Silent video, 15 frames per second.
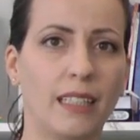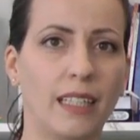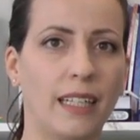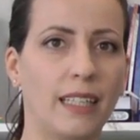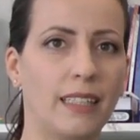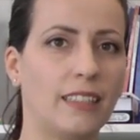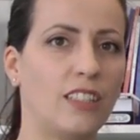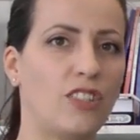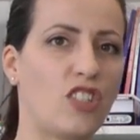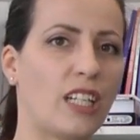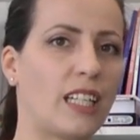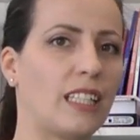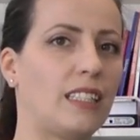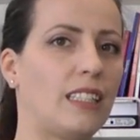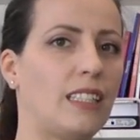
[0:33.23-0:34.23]
and the
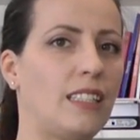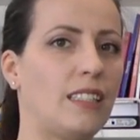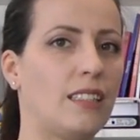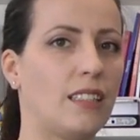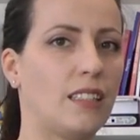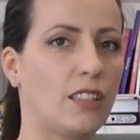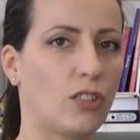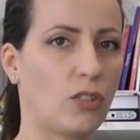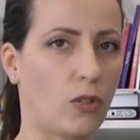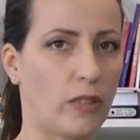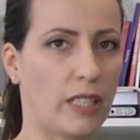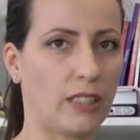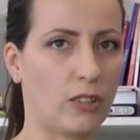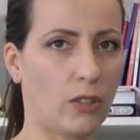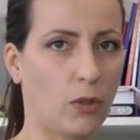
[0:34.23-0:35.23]
jacket is the
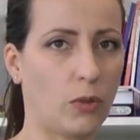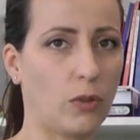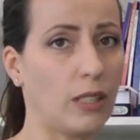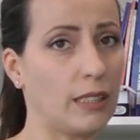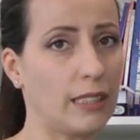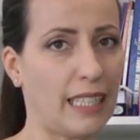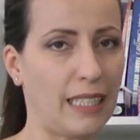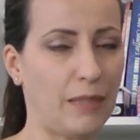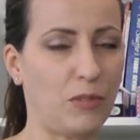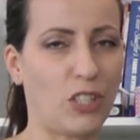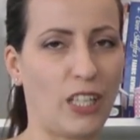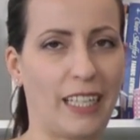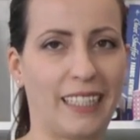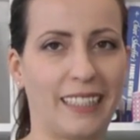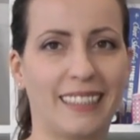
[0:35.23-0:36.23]
Sorrento denim
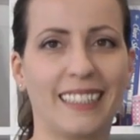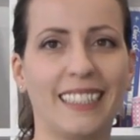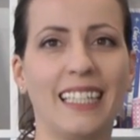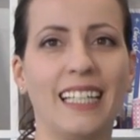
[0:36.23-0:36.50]
jacket.